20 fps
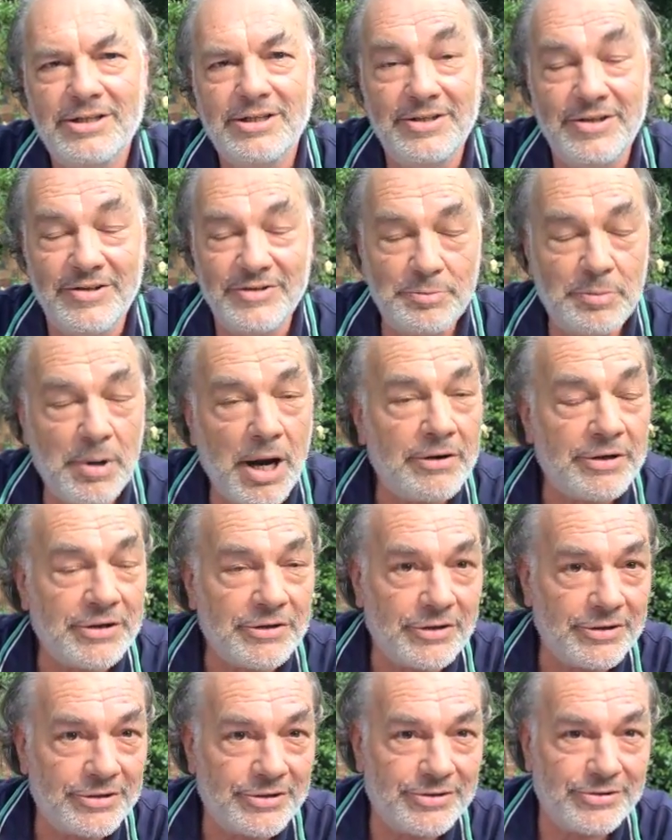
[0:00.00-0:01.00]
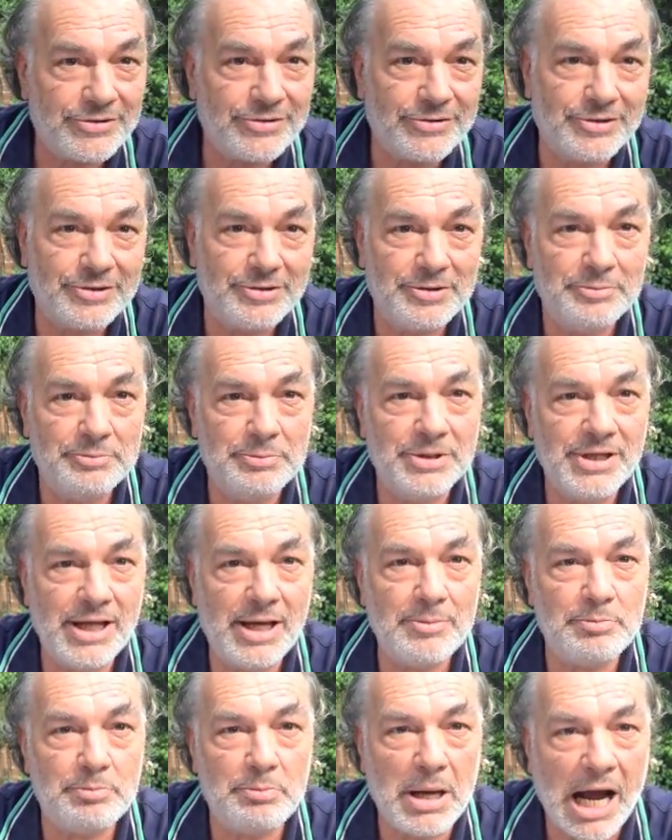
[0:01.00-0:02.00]
is paradox. But
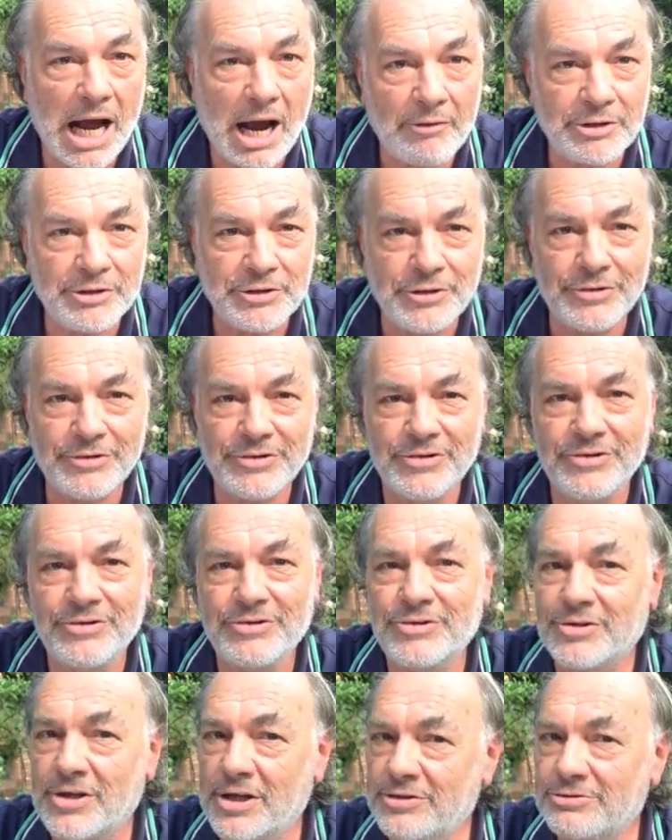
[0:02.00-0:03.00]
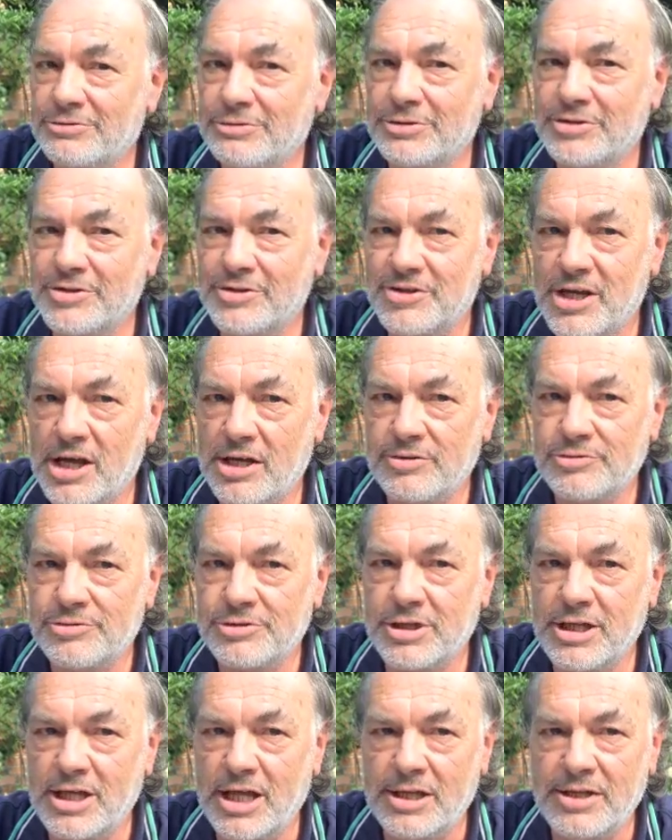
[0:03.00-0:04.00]
that paradox is central to
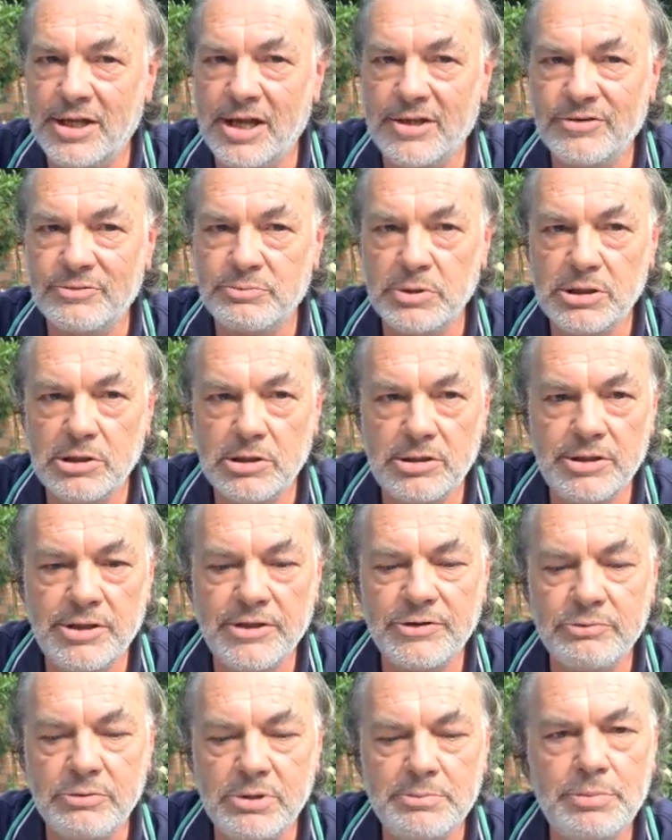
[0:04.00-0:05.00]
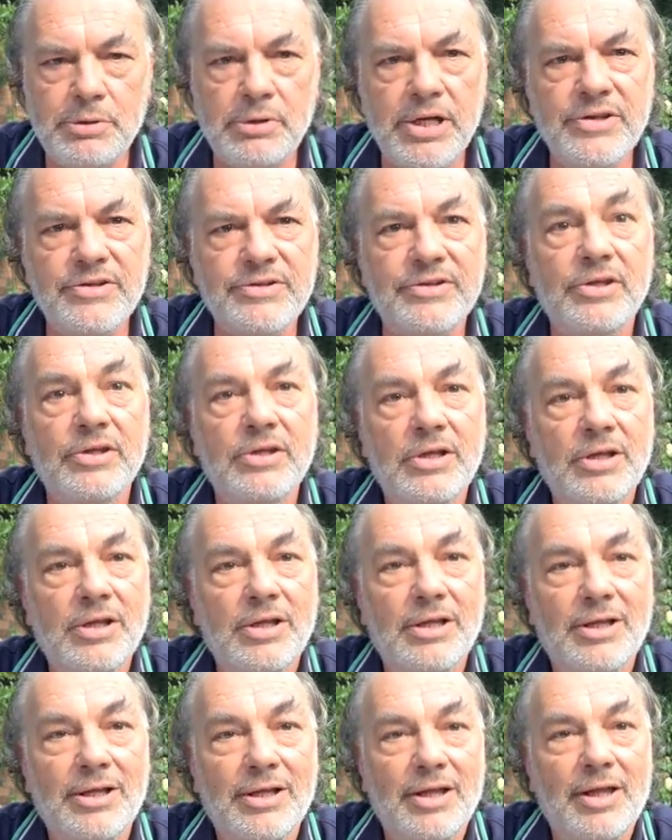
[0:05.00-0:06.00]
Tantra, and as we learn to embrace
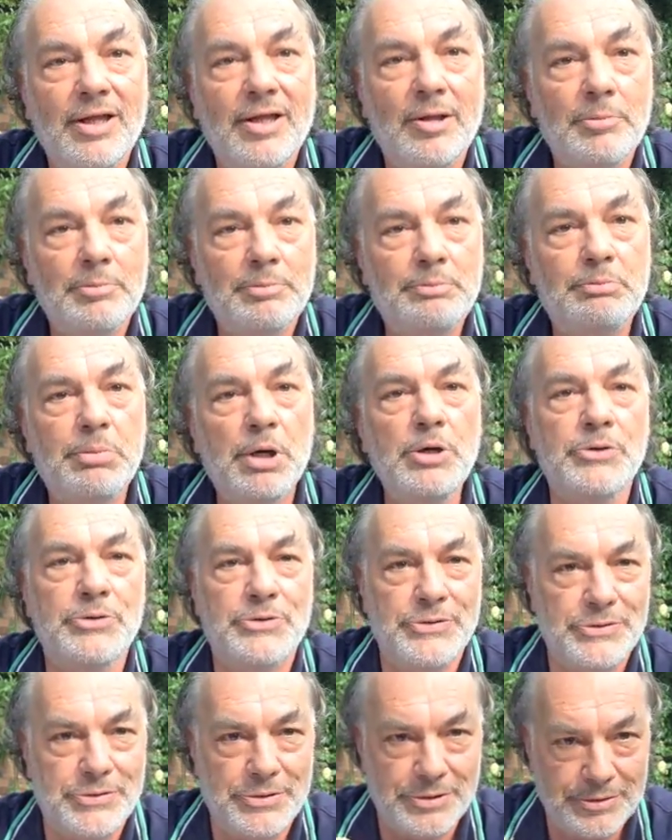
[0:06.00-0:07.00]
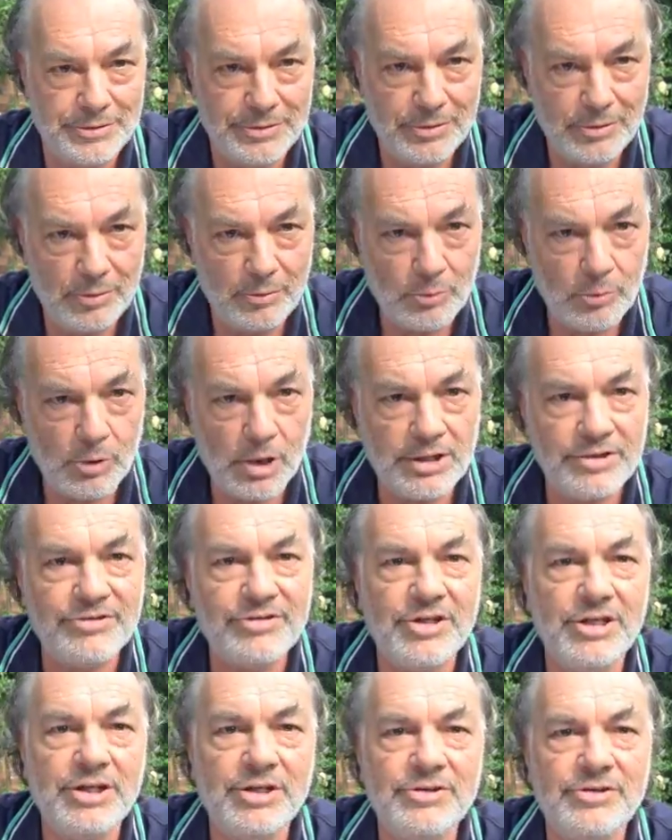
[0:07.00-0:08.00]
both
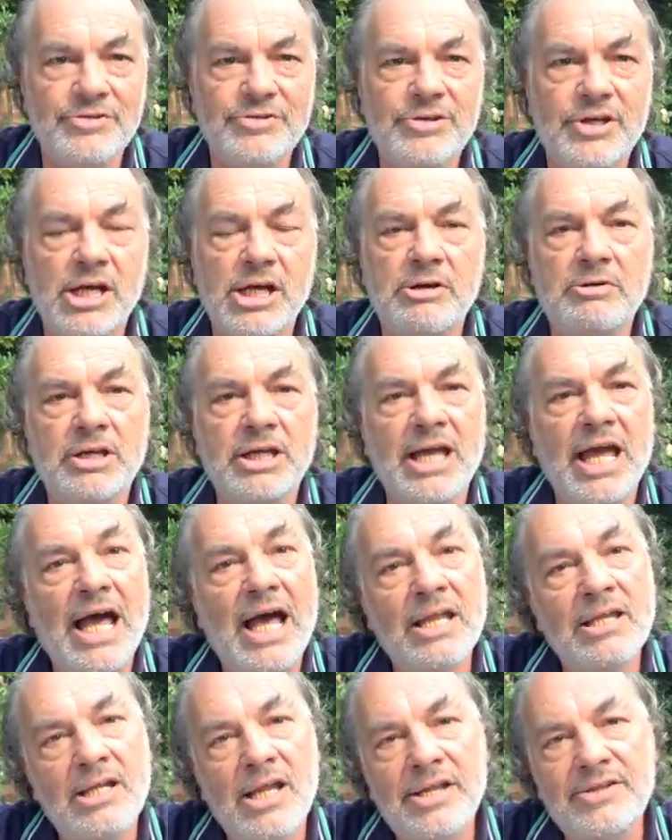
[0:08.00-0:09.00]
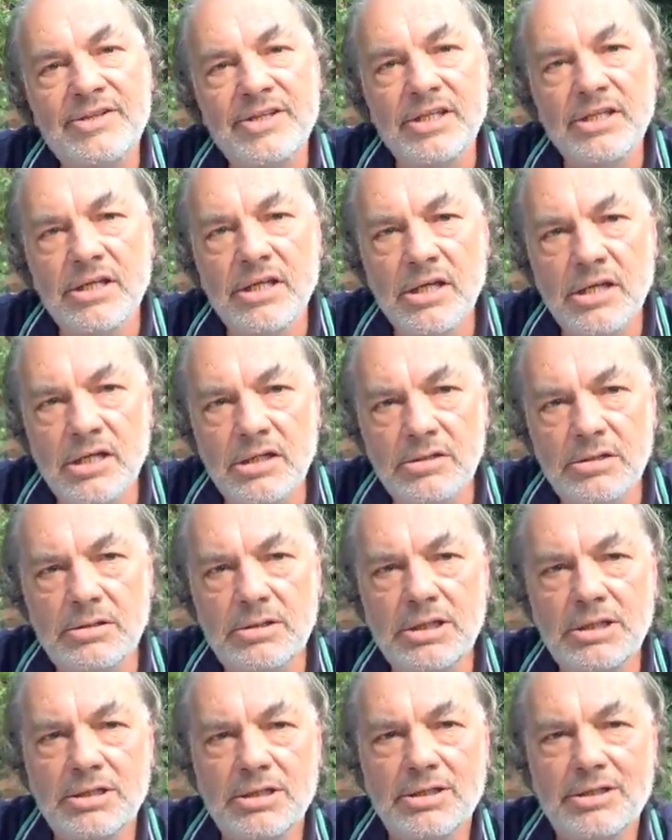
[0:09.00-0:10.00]
wanting, desiring, and letting go,
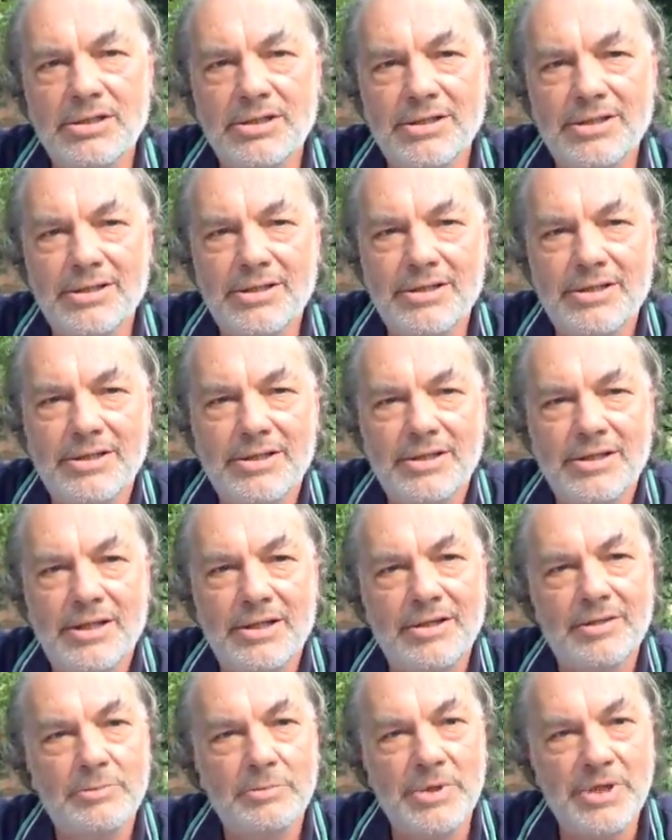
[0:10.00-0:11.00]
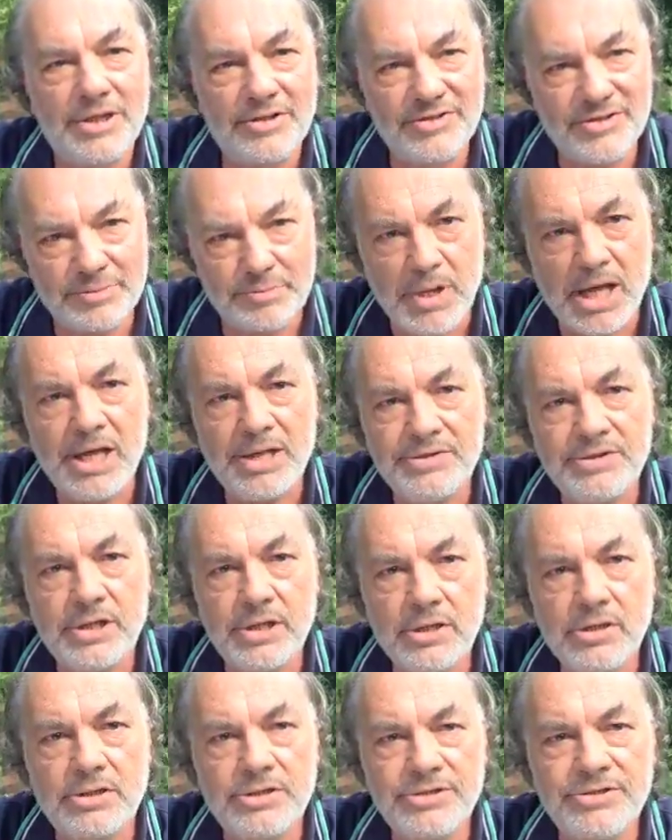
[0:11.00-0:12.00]
we expand our
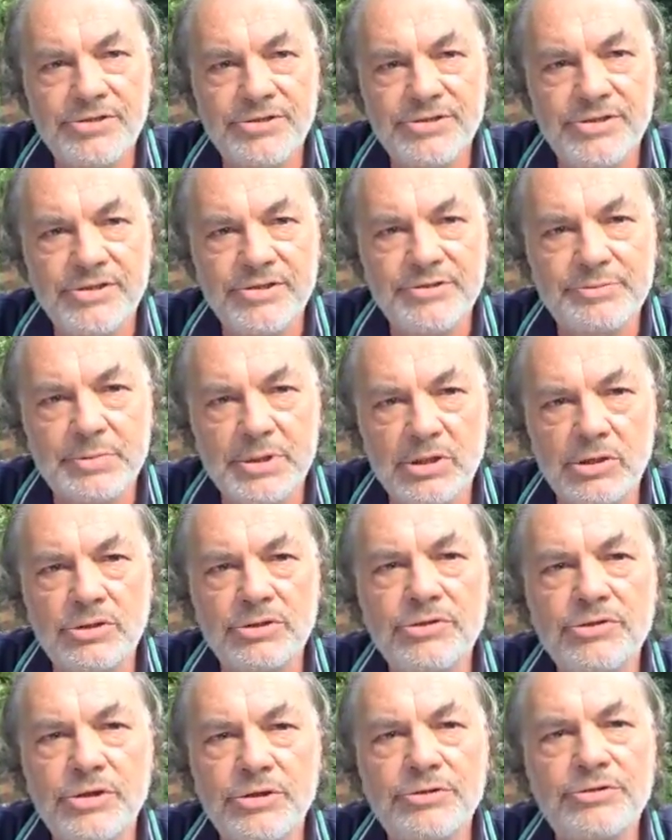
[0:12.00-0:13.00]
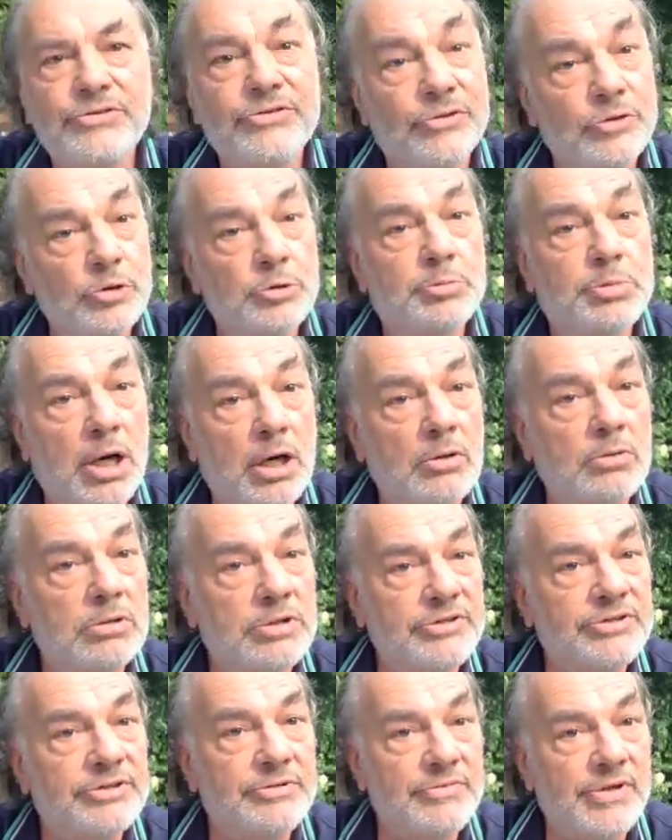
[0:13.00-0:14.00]
consciousness beyond those two
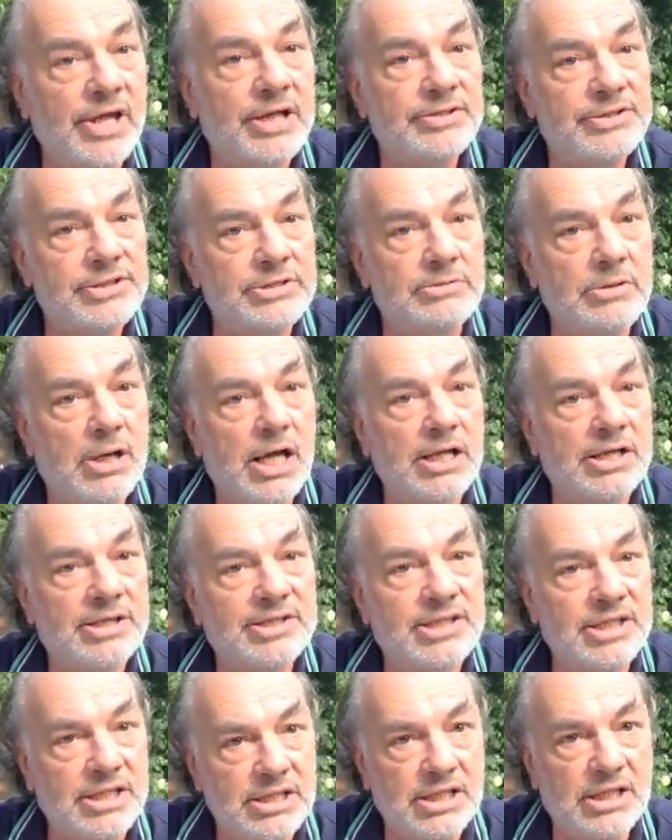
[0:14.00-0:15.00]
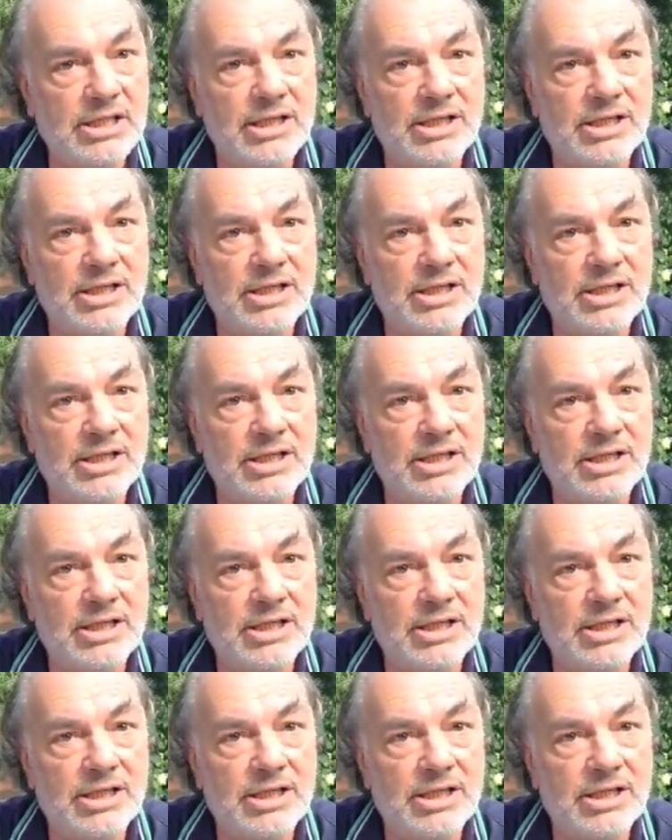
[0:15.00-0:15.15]
poles of that duality.